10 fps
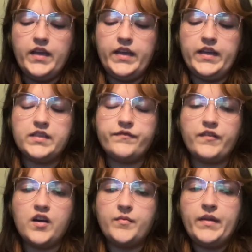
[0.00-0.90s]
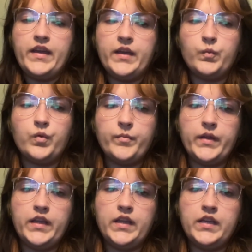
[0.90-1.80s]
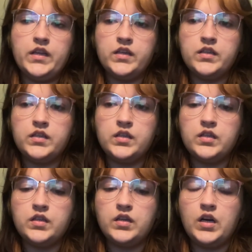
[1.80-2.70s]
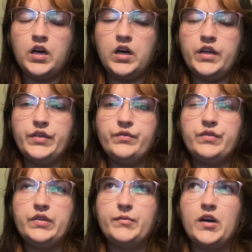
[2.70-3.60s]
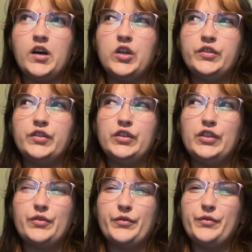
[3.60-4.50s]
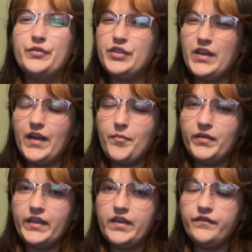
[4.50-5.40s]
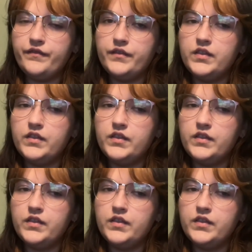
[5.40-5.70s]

It's from a woman on YouTube called Lerugi, I believe.